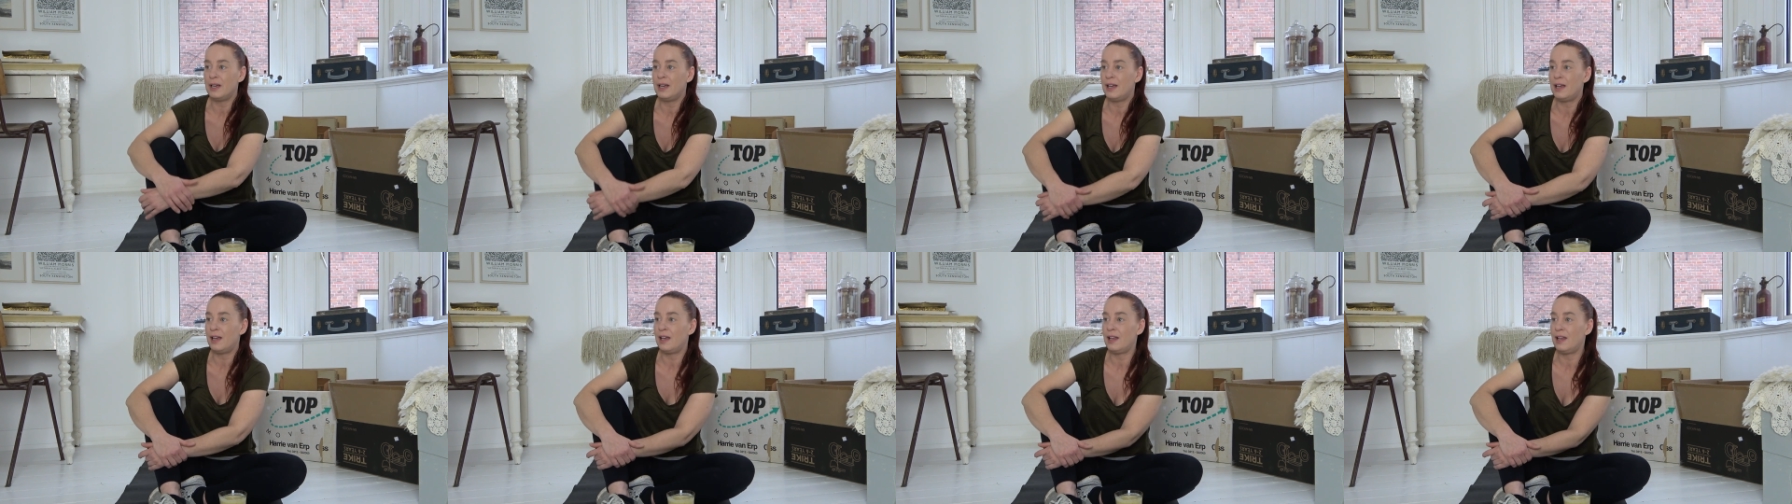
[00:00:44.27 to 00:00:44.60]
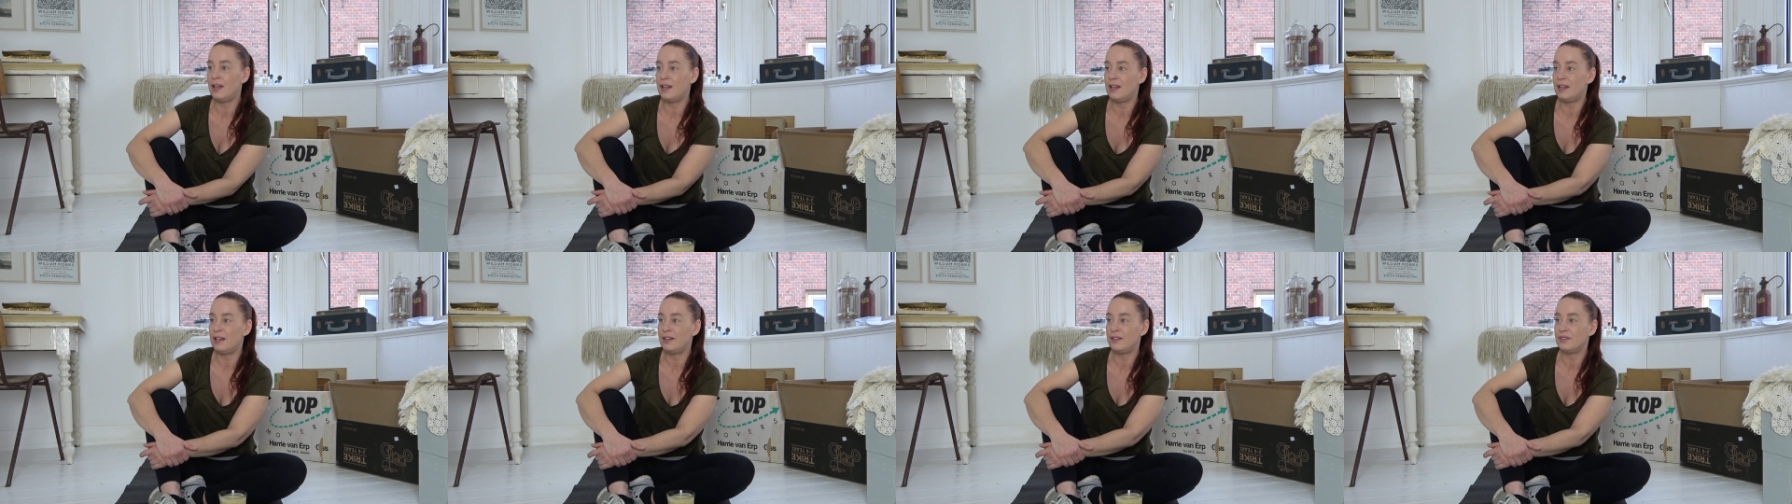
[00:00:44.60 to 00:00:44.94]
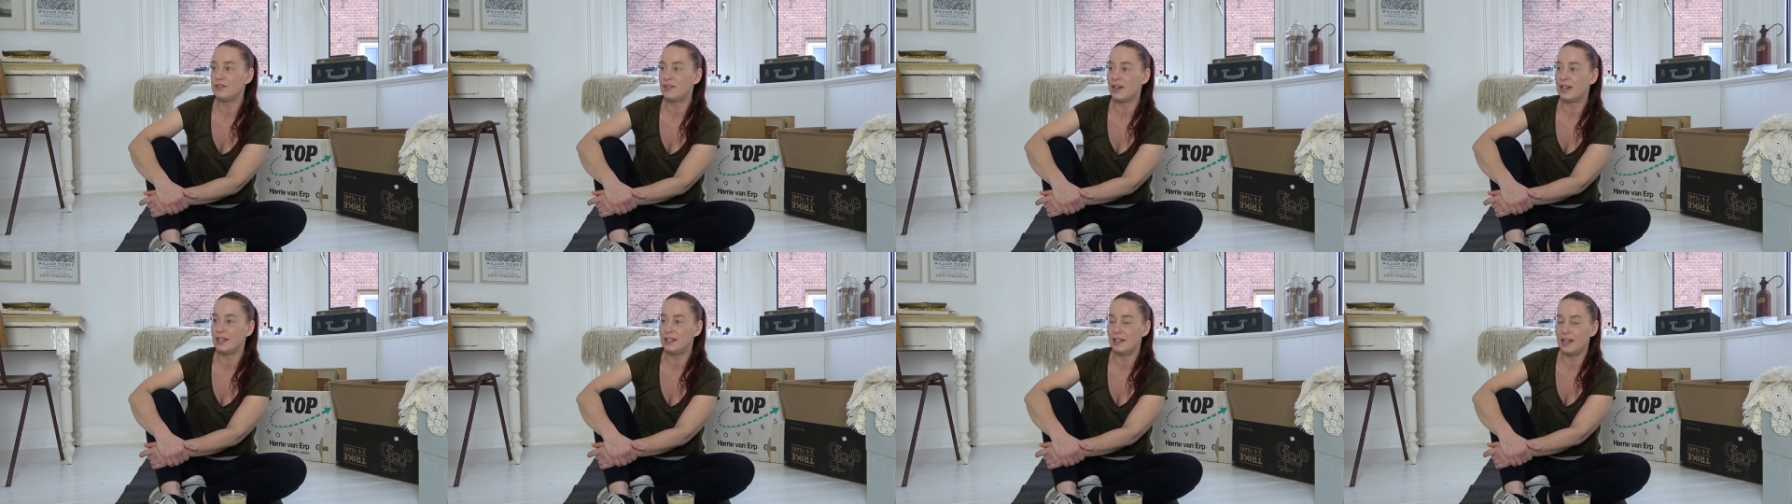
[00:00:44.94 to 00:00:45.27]

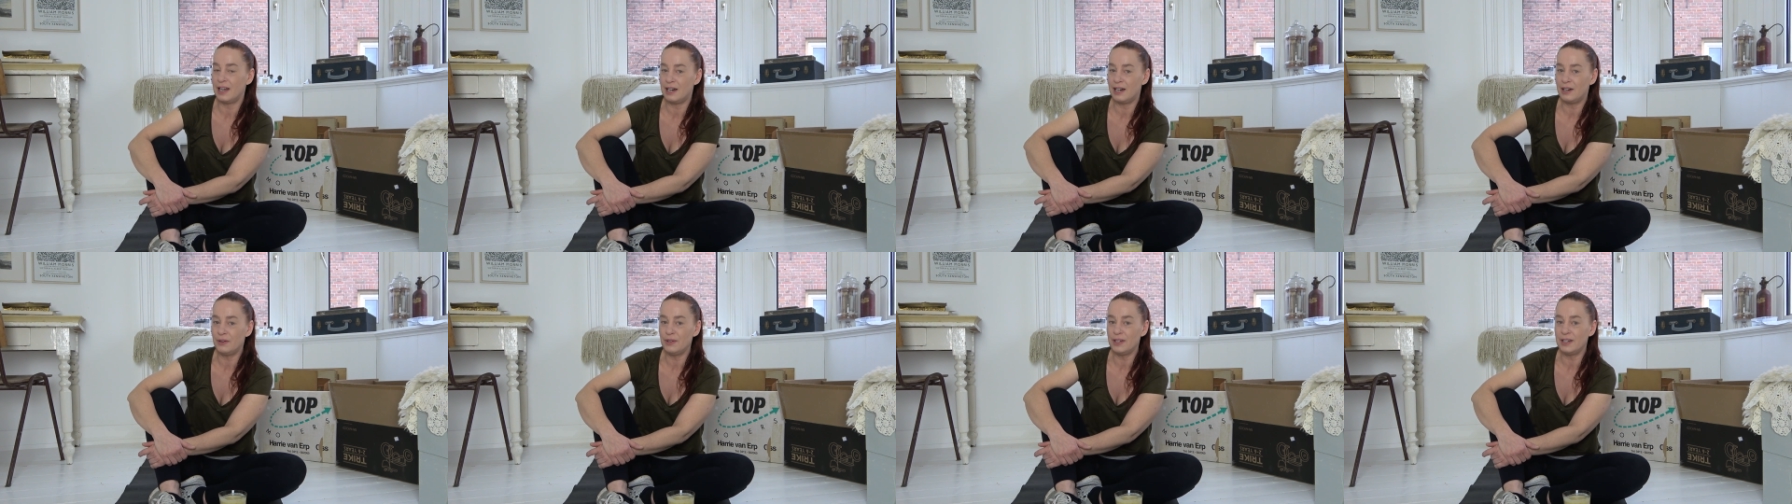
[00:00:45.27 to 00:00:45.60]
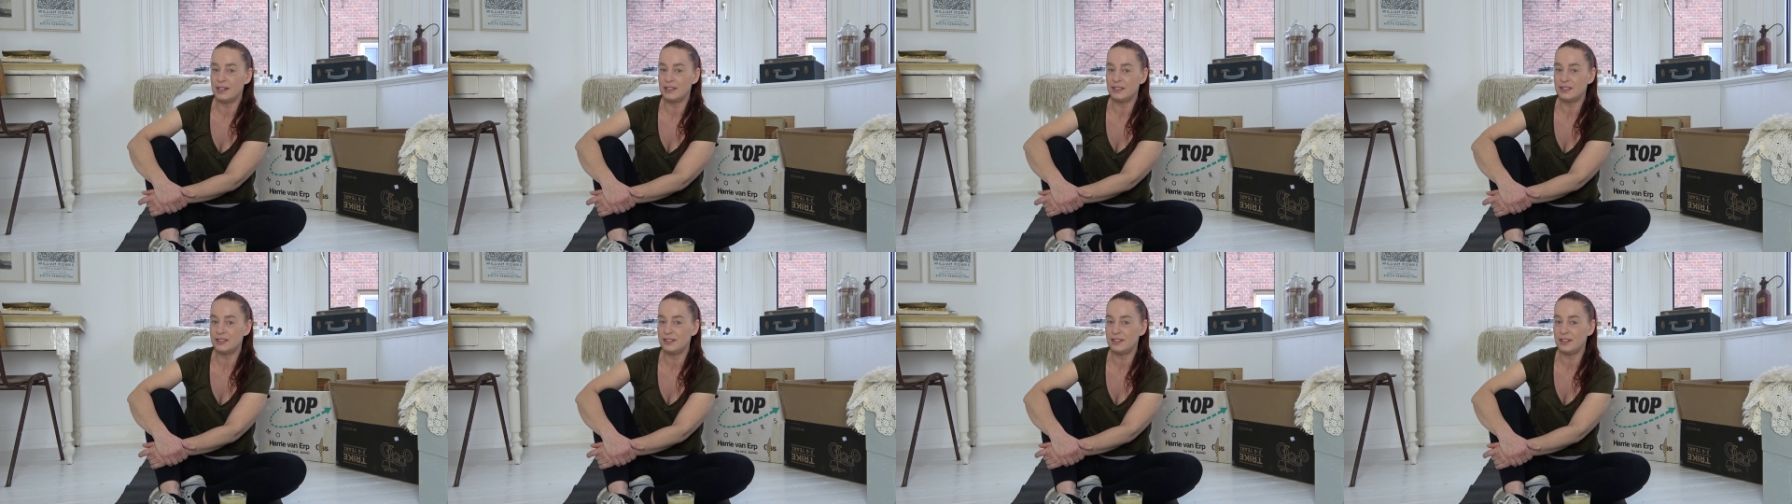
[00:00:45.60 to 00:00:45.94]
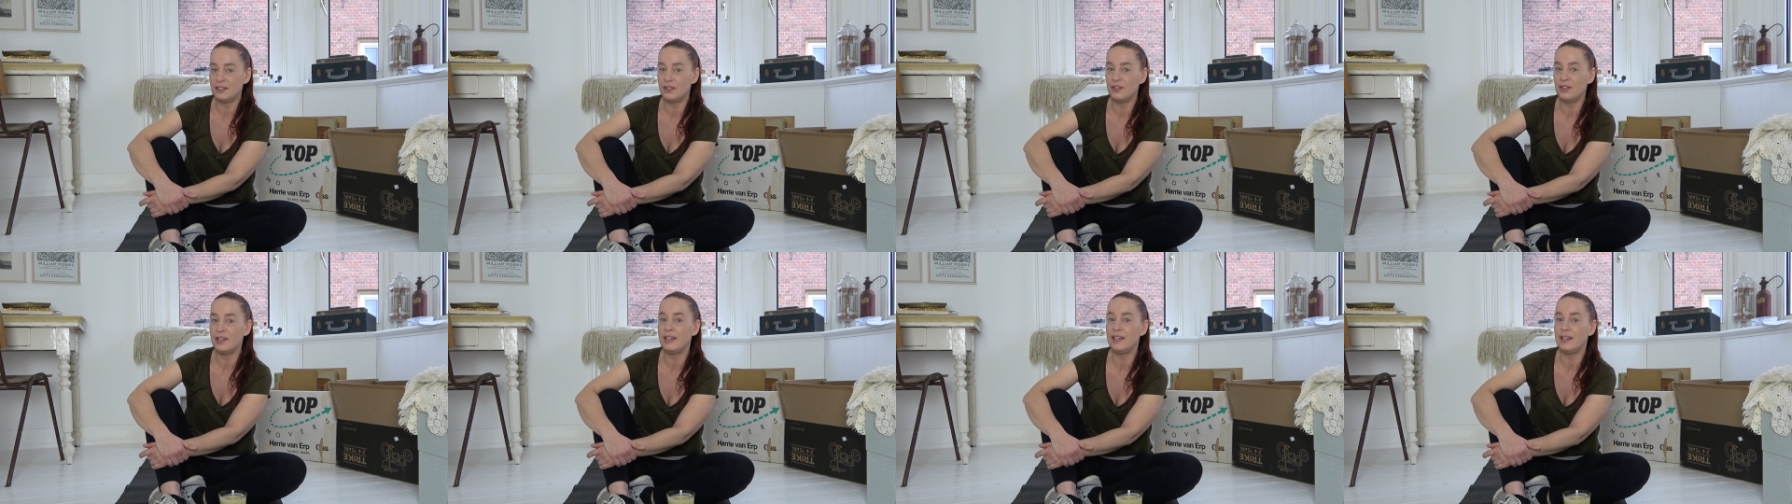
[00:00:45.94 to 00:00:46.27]
and right now it is
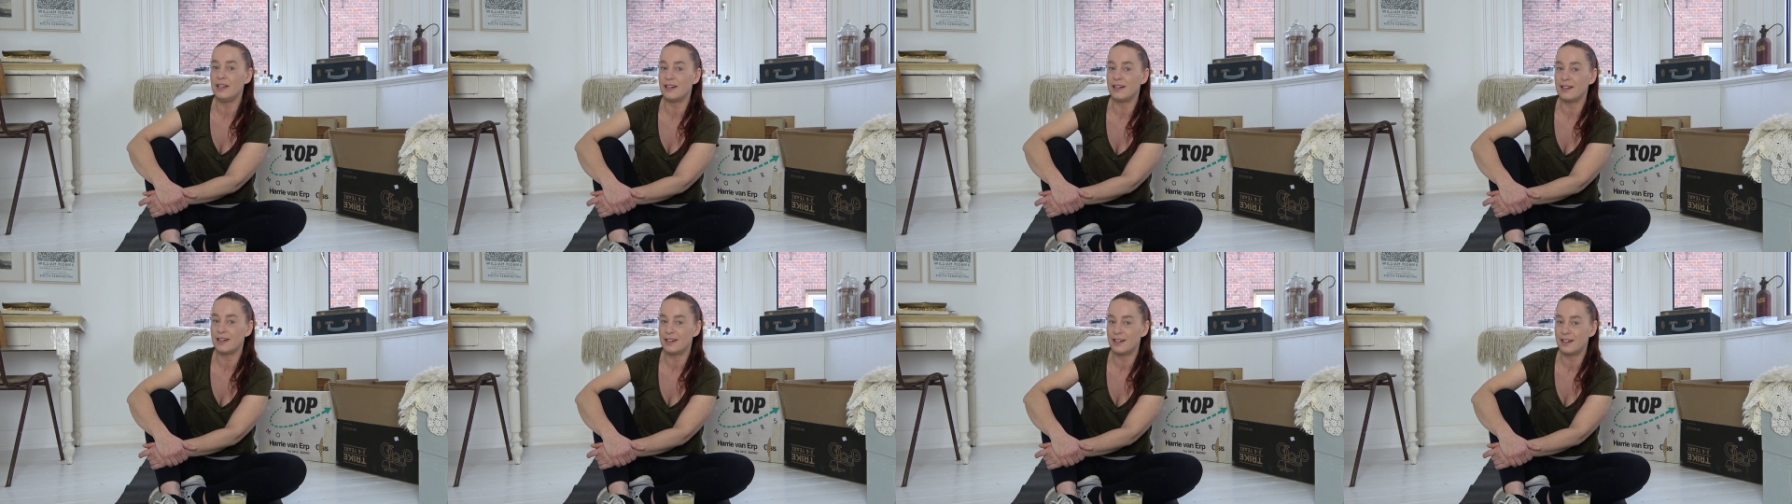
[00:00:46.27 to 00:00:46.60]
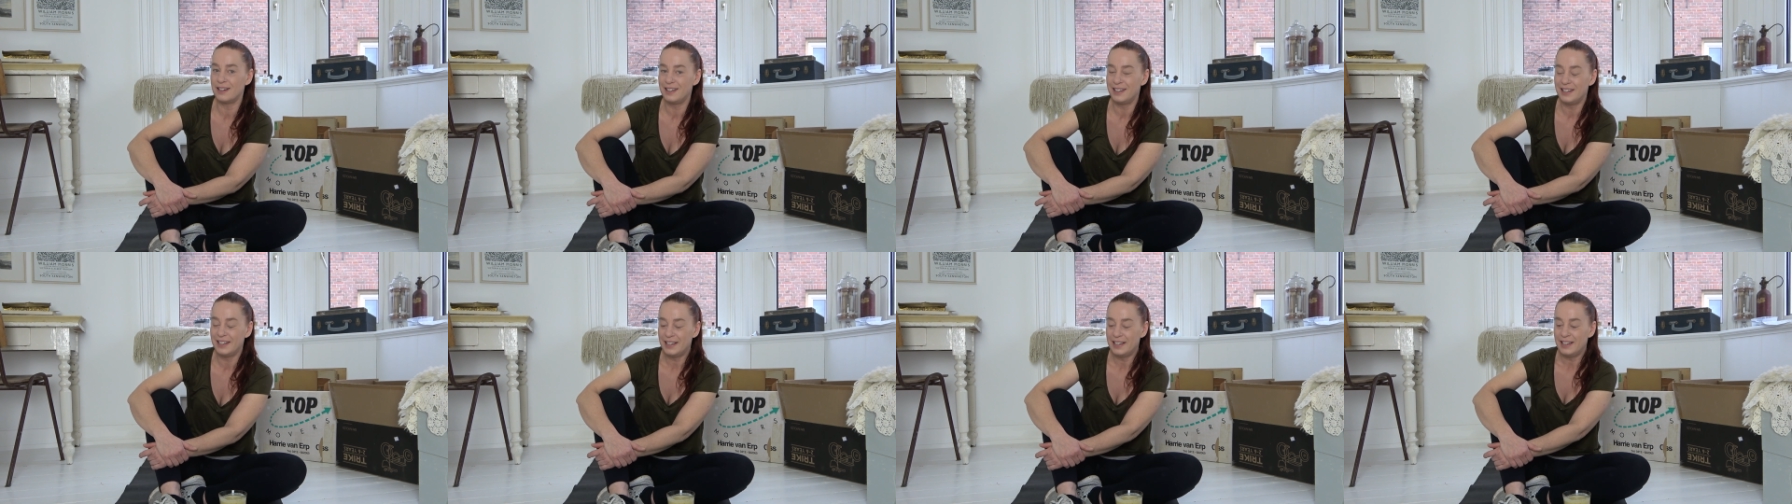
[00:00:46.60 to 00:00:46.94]
still here.